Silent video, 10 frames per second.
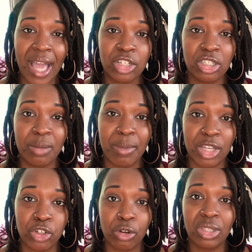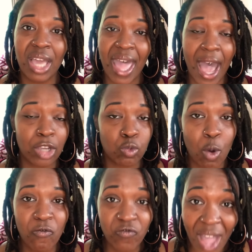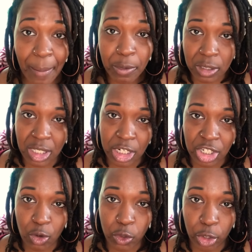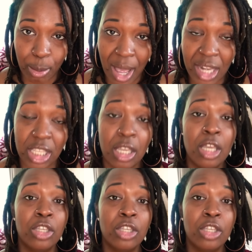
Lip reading: actually measure the actual fat percentage on your body.